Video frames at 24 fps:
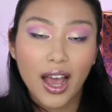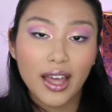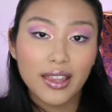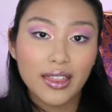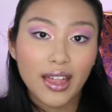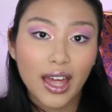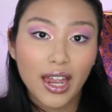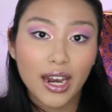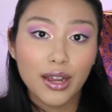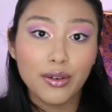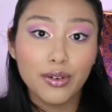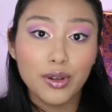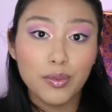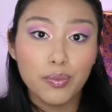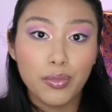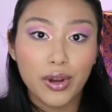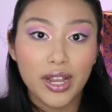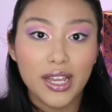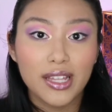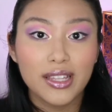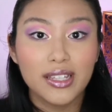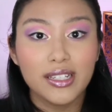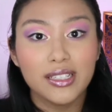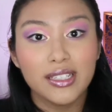I thought I would
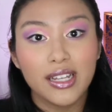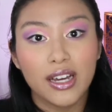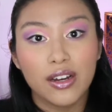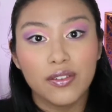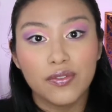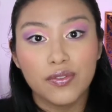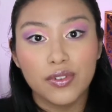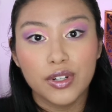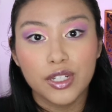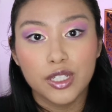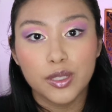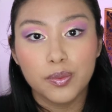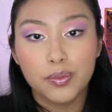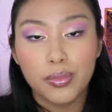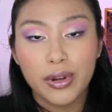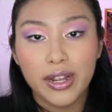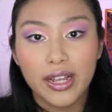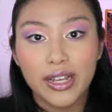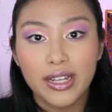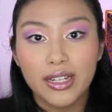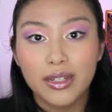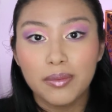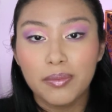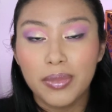break these out for
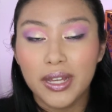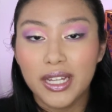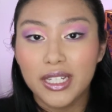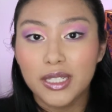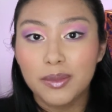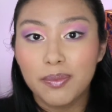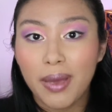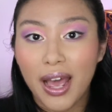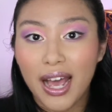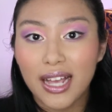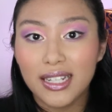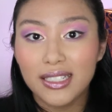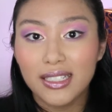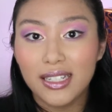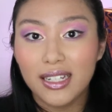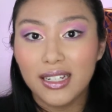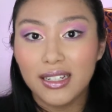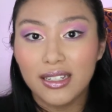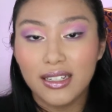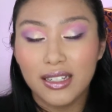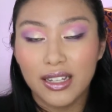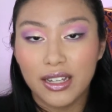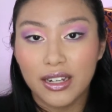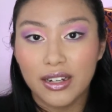spring because
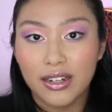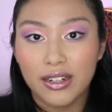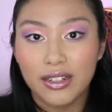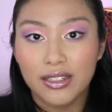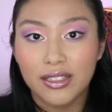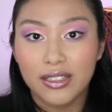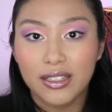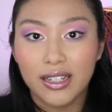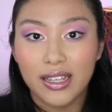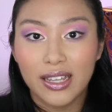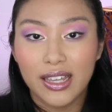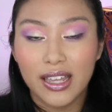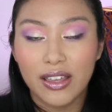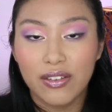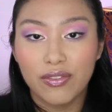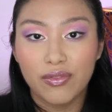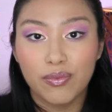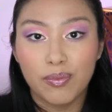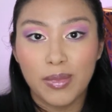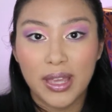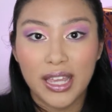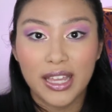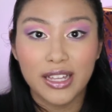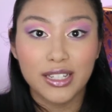pastel glitters
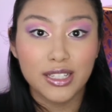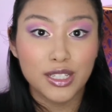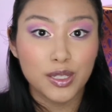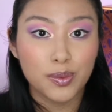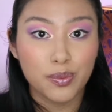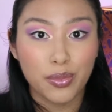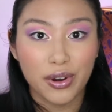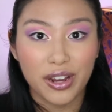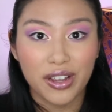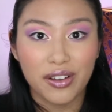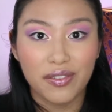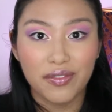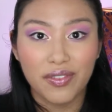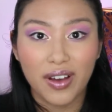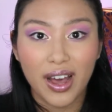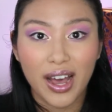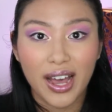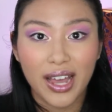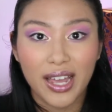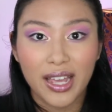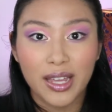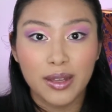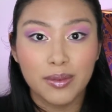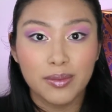give me spring
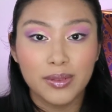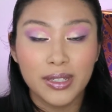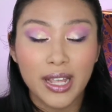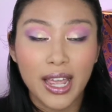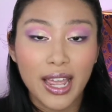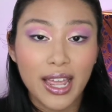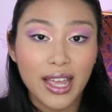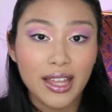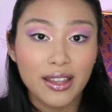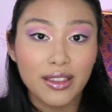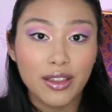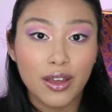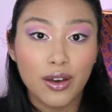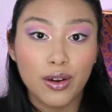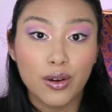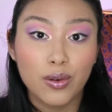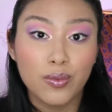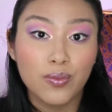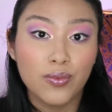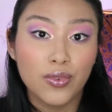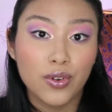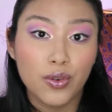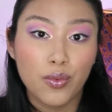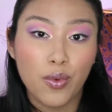vibes and the
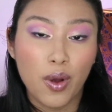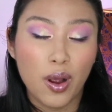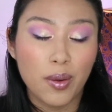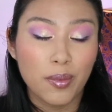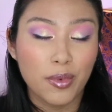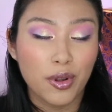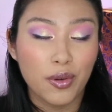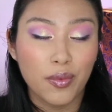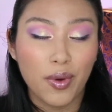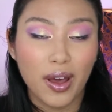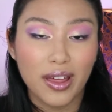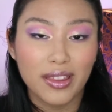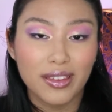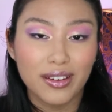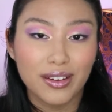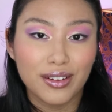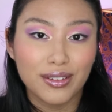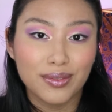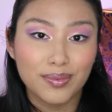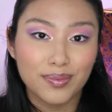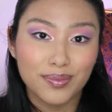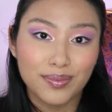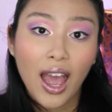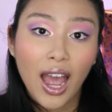hope for warmer
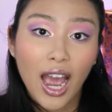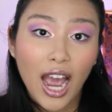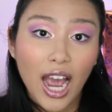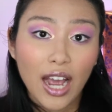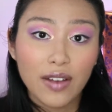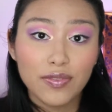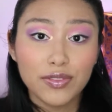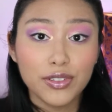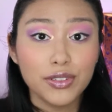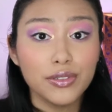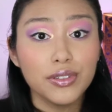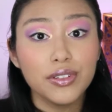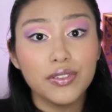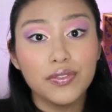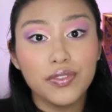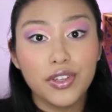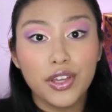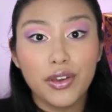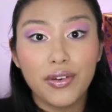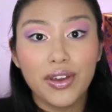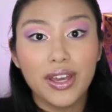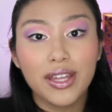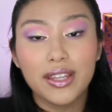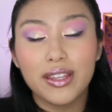weather. After
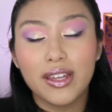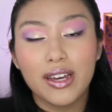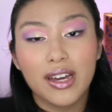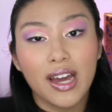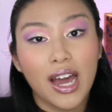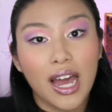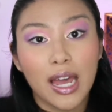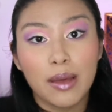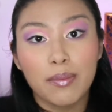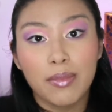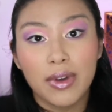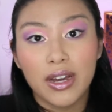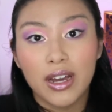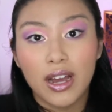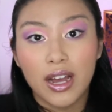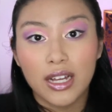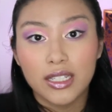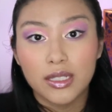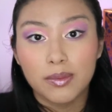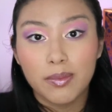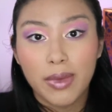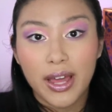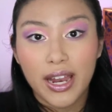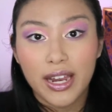reviewing the Kaima
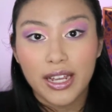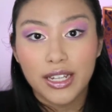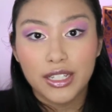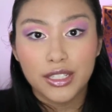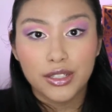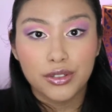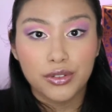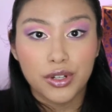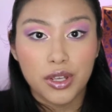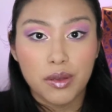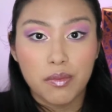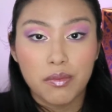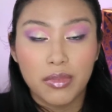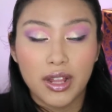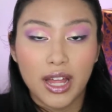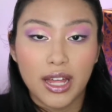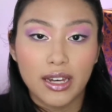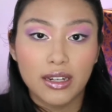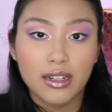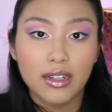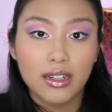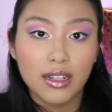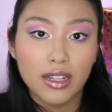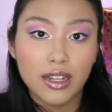Cosmetics Dream
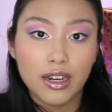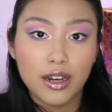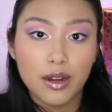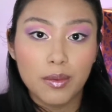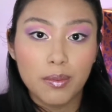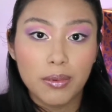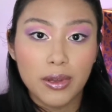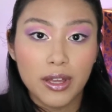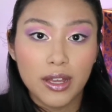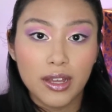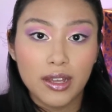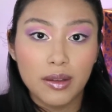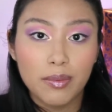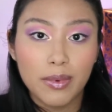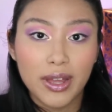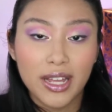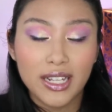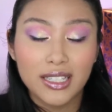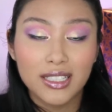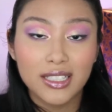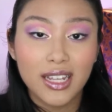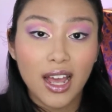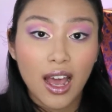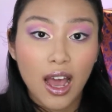Blend Glitter
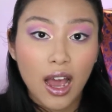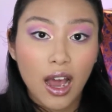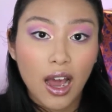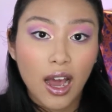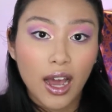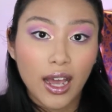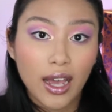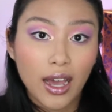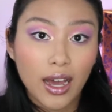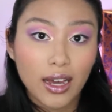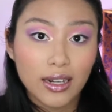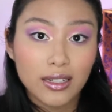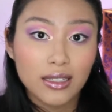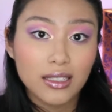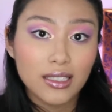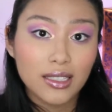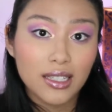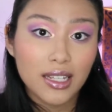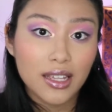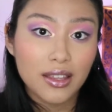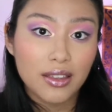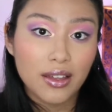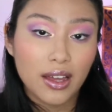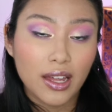Pigments, I
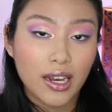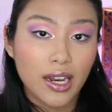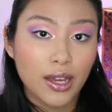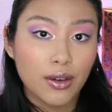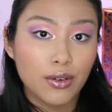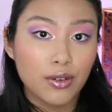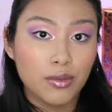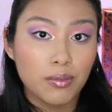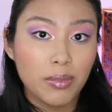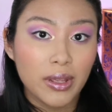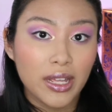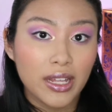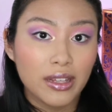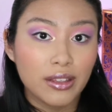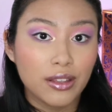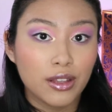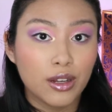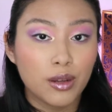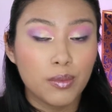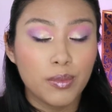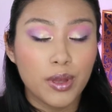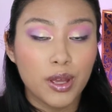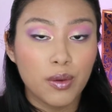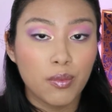honestly thought I would be a
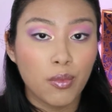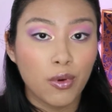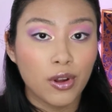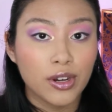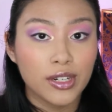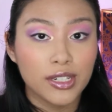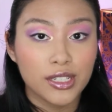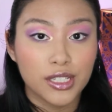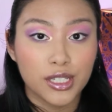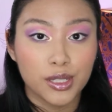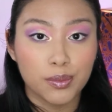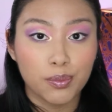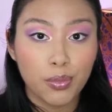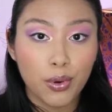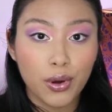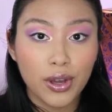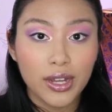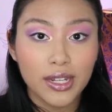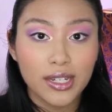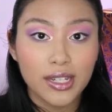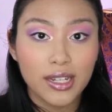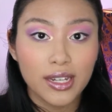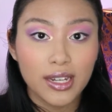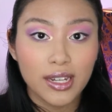little bit more
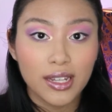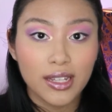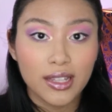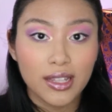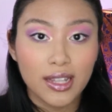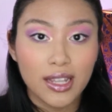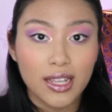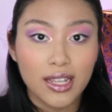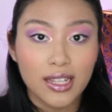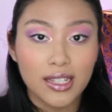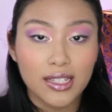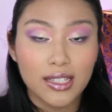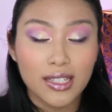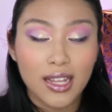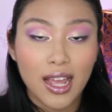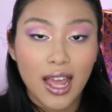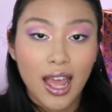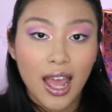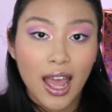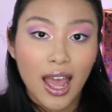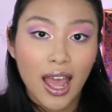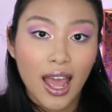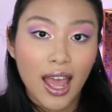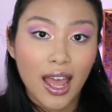disappointed in these
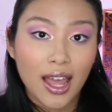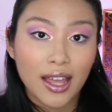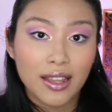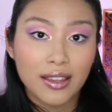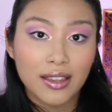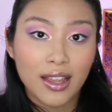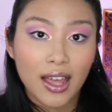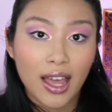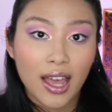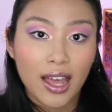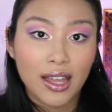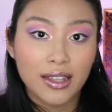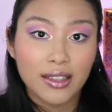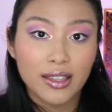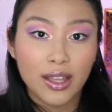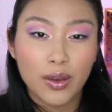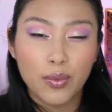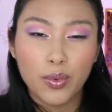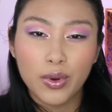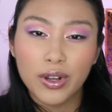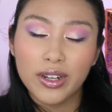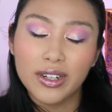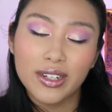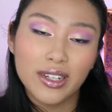and that
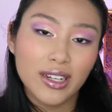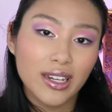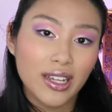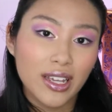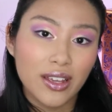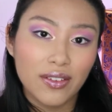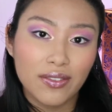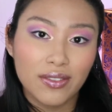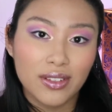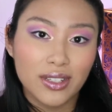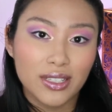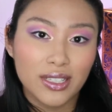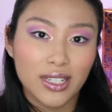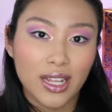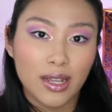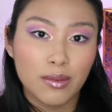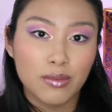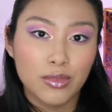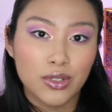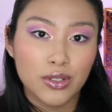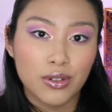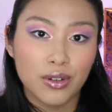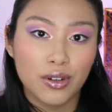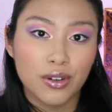they weren't going to give the
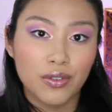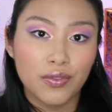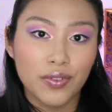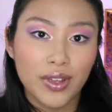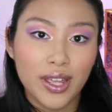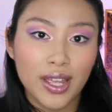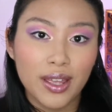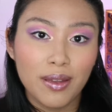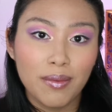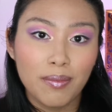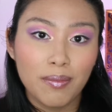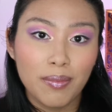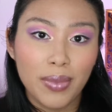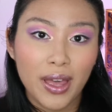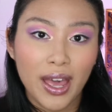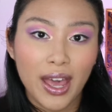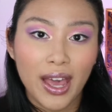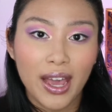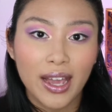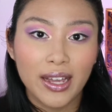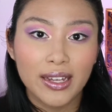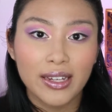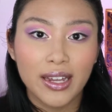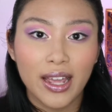same sort of
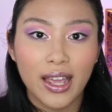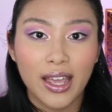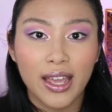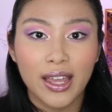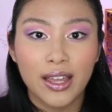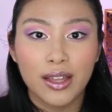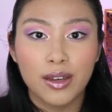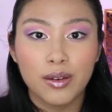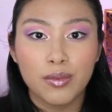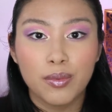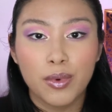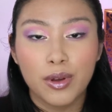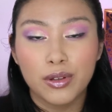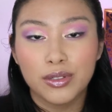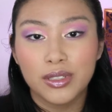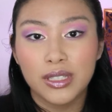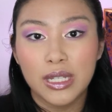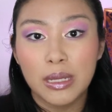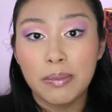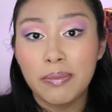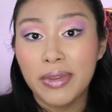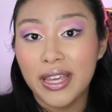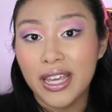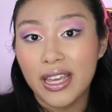impact and
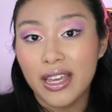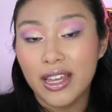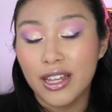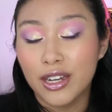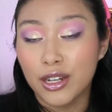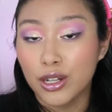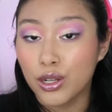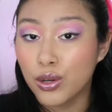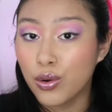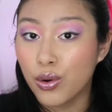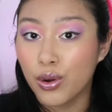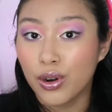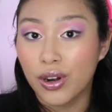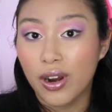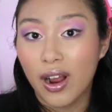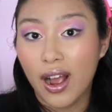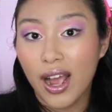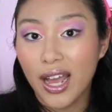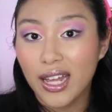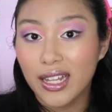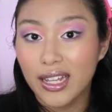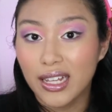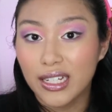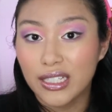mostly be inner corner
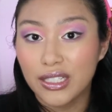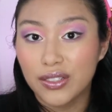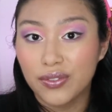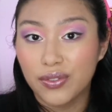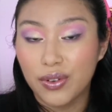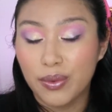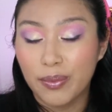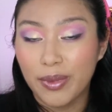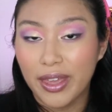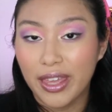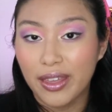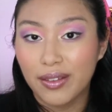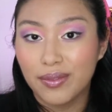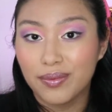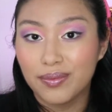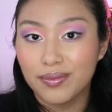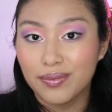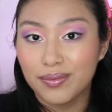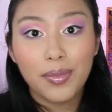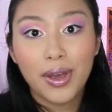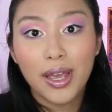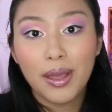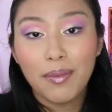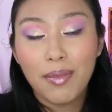highlights for me
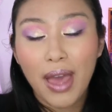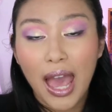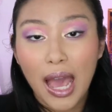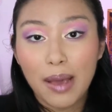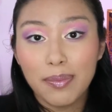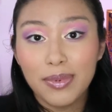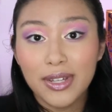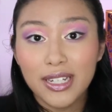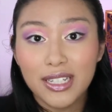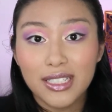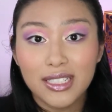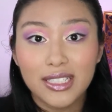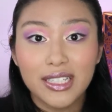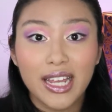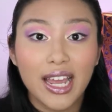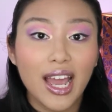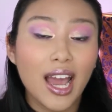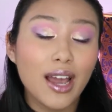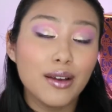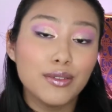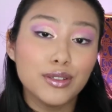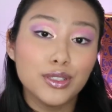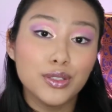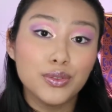but I'm happy to
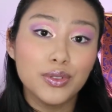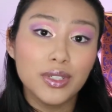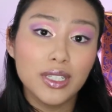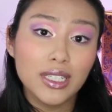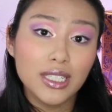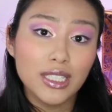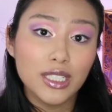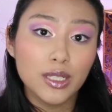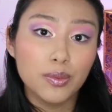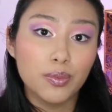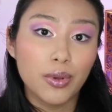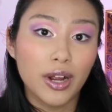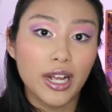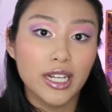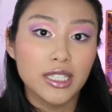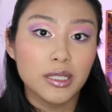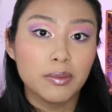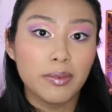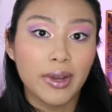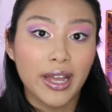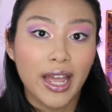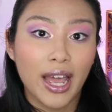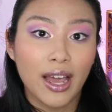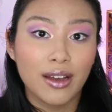say I was really
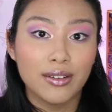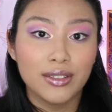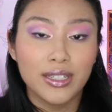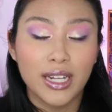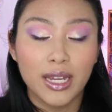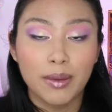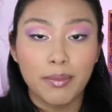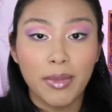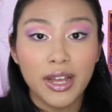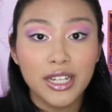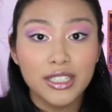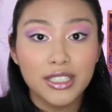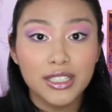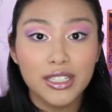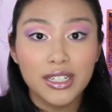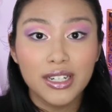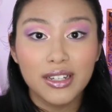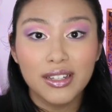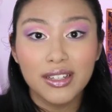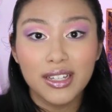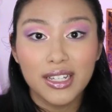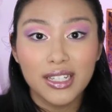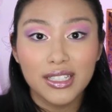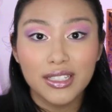surprised by how
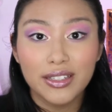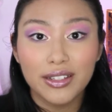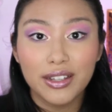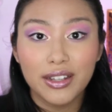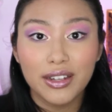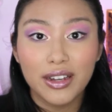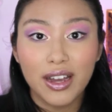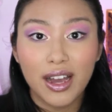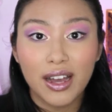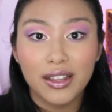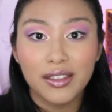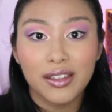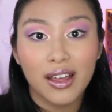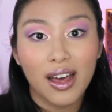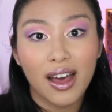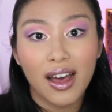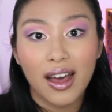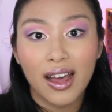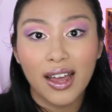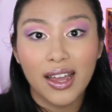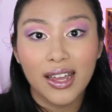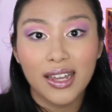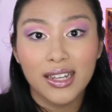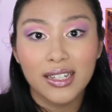dimensional these look on the
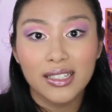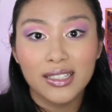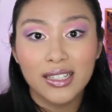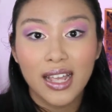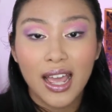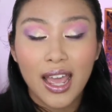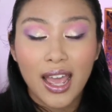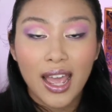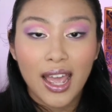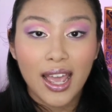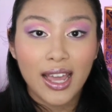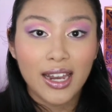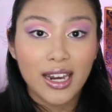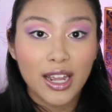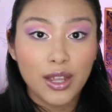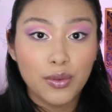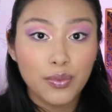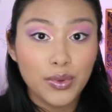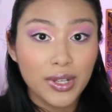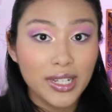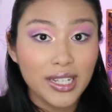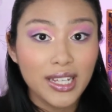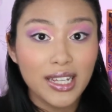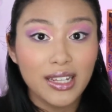eyes, and
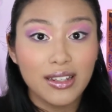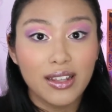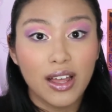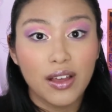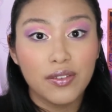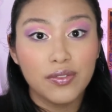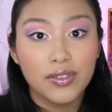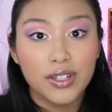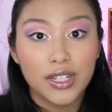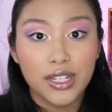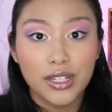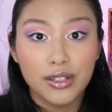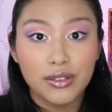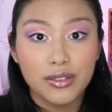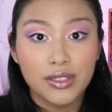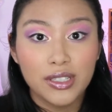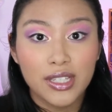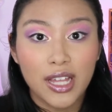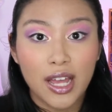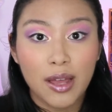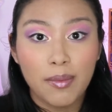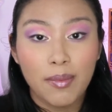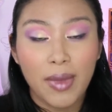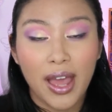I really love to
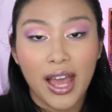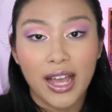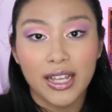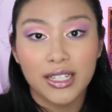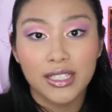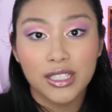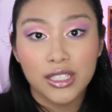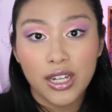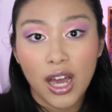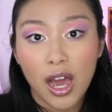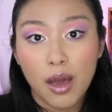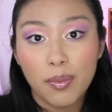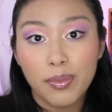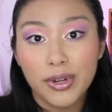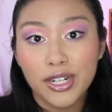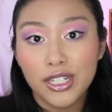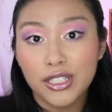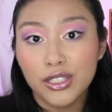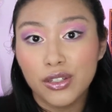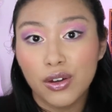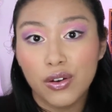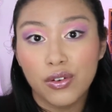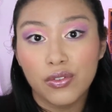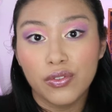use them as
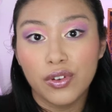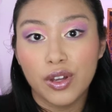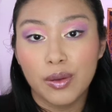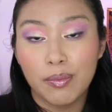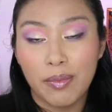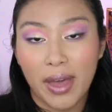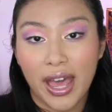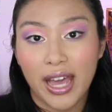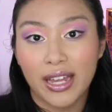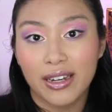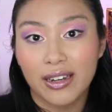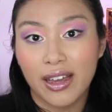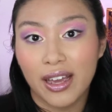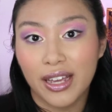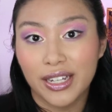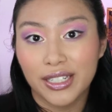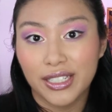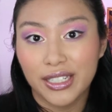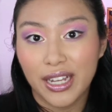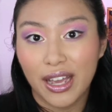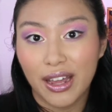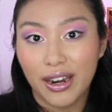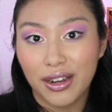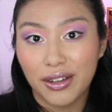toppers over matte
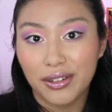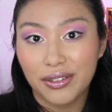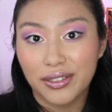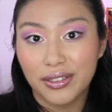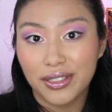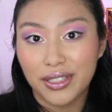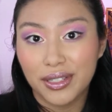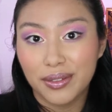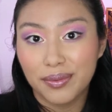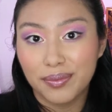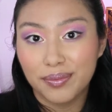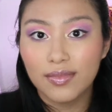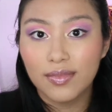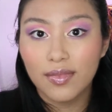eyeshadows.